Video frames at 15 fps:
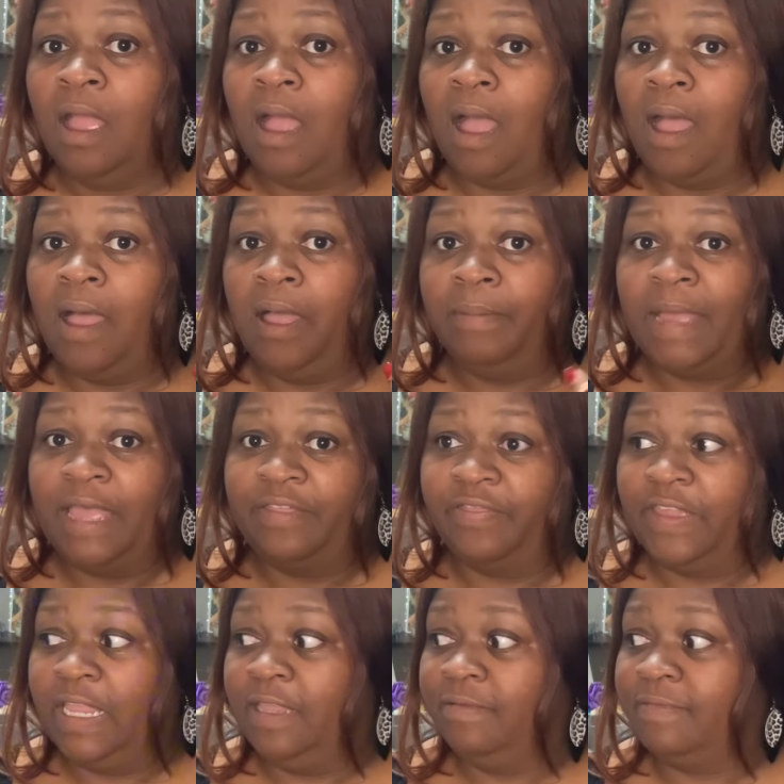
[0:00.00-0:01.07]
I
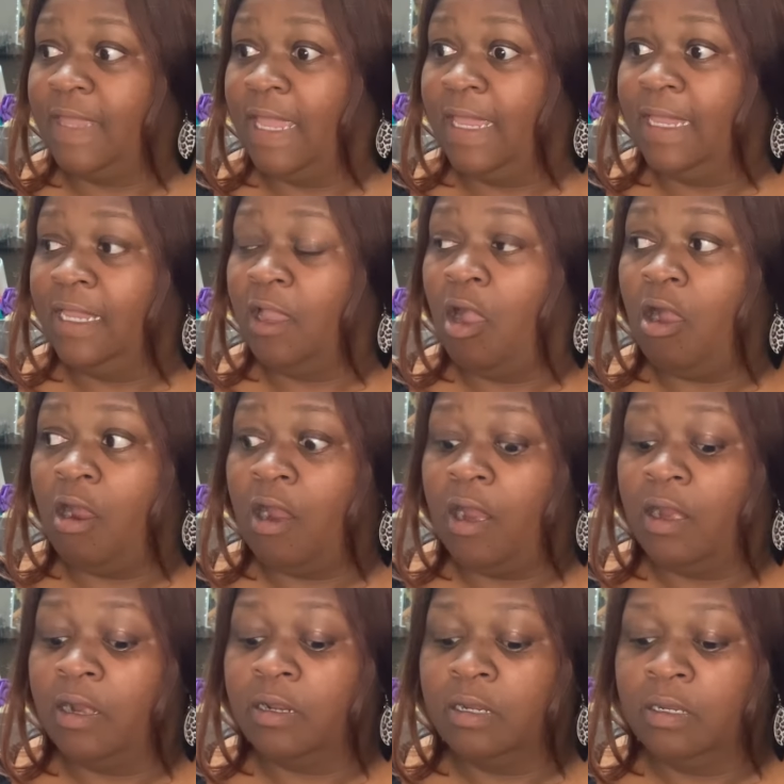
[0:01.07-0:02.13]
think they
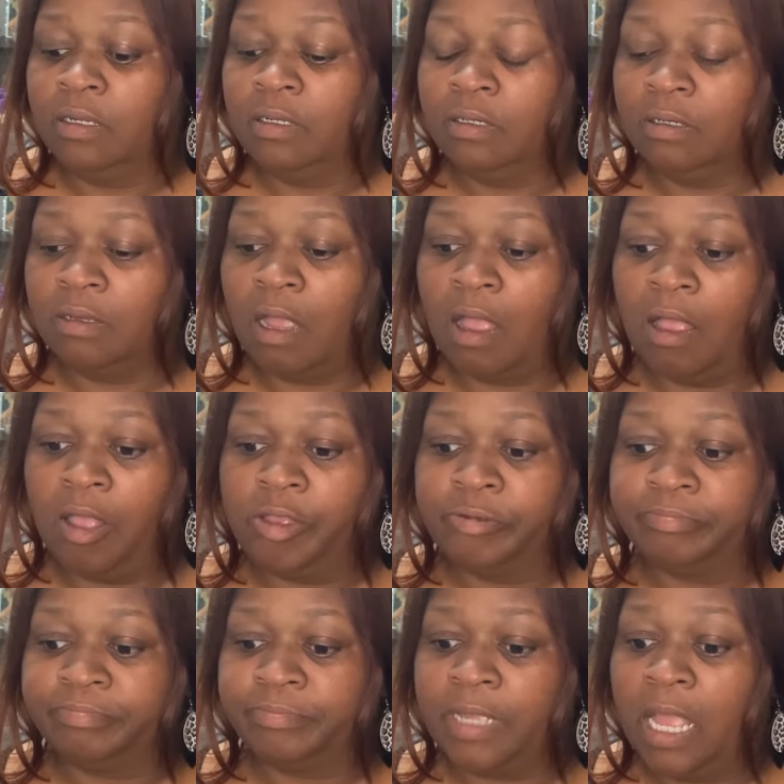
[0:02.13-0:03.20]
are,
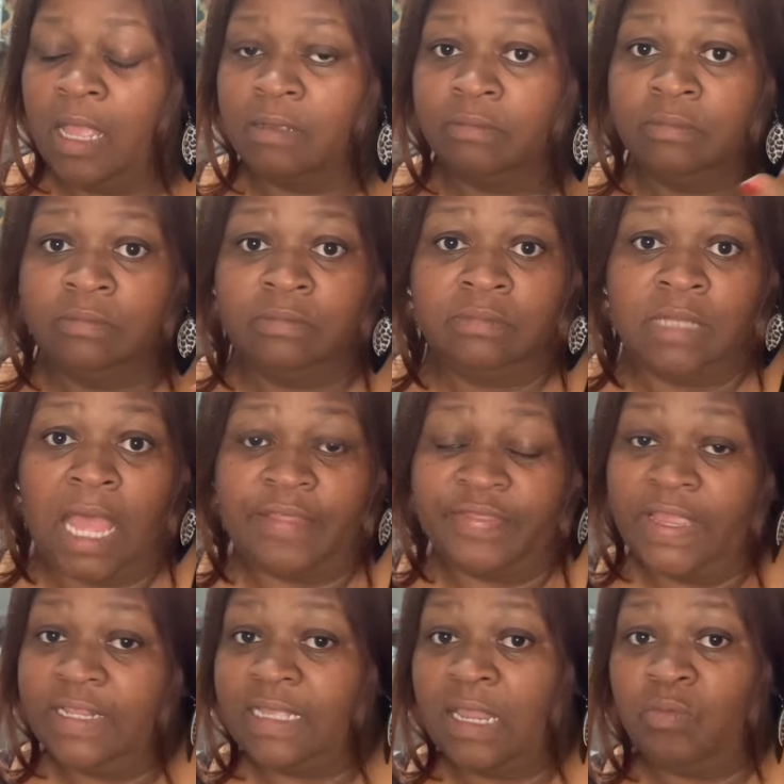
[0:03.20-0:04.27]
I
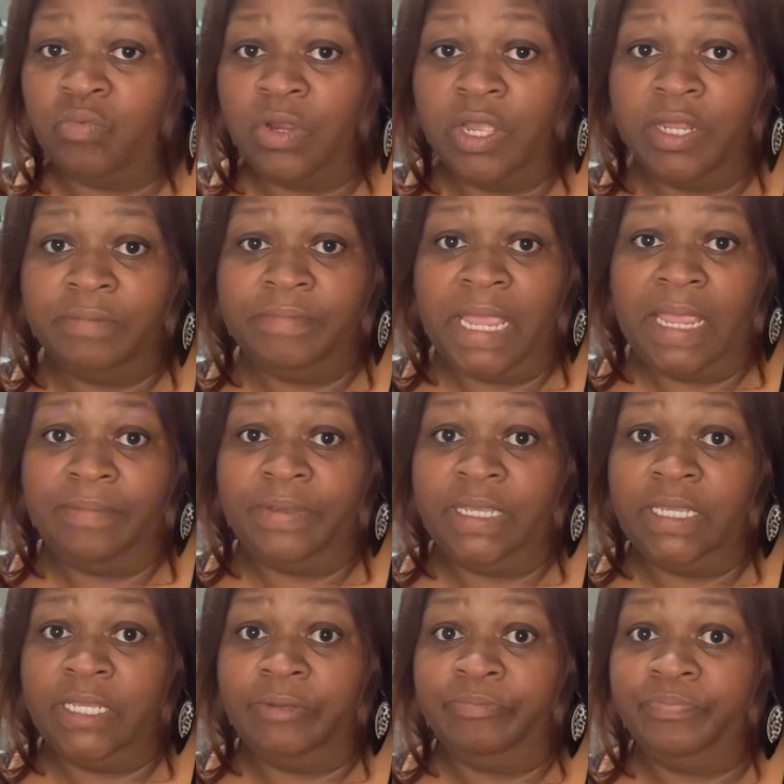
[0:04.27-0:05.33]
think they run
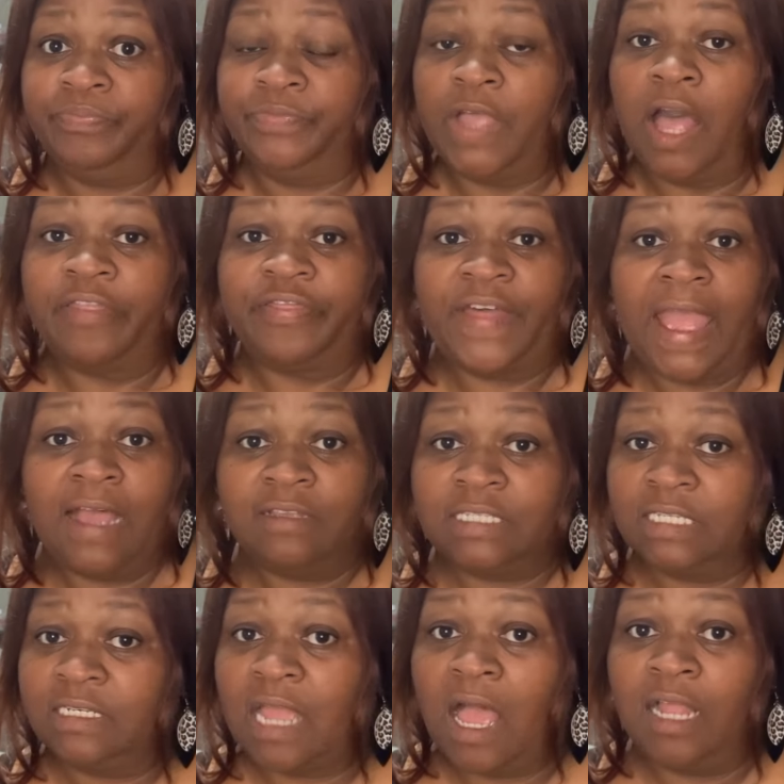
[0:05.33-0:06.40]
maybe
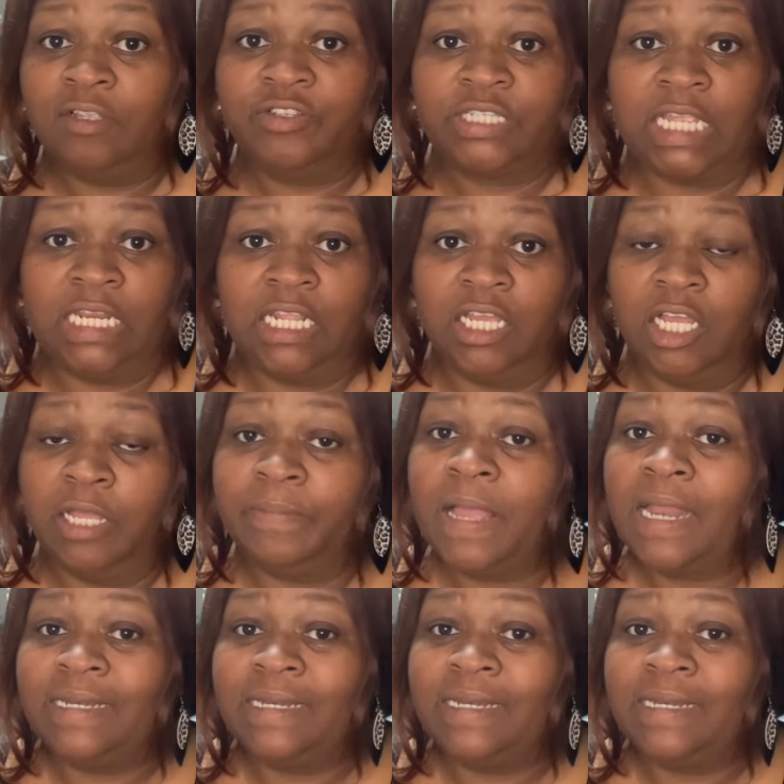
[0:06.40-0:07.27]
$1,000 and up.